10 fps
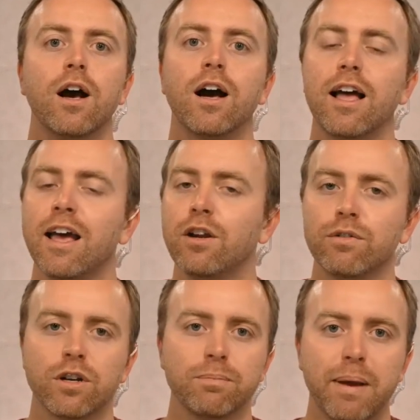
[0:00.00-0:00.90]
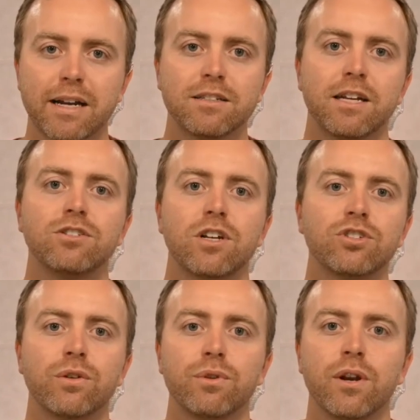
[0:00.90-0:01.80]
uh, head over to backstage dot
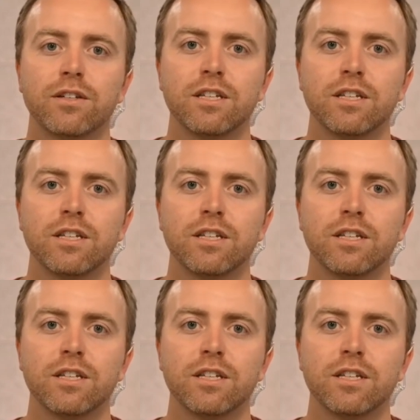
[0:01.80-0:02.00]
shoflo dot